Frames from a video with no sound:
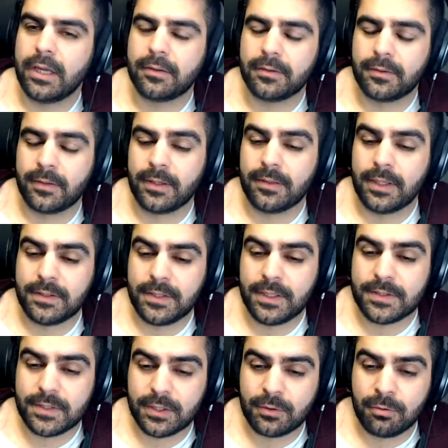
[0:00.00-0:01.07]
They taste
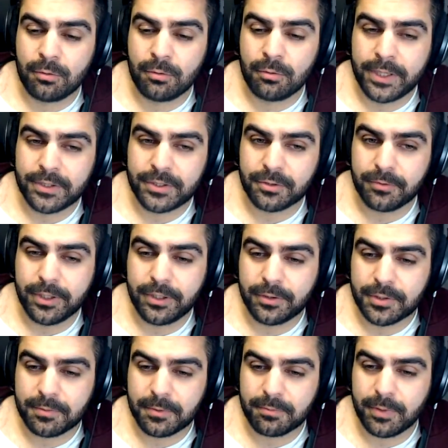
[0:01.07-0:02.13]
like Cool Ranch Doritos,
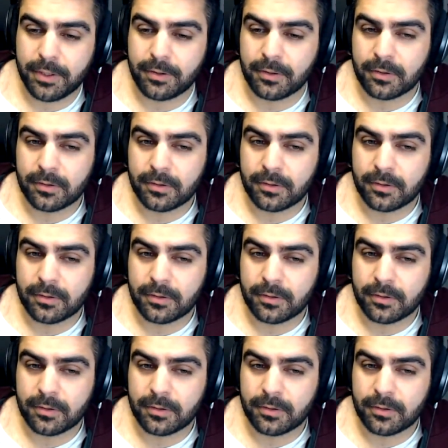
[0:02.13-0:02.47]
but better.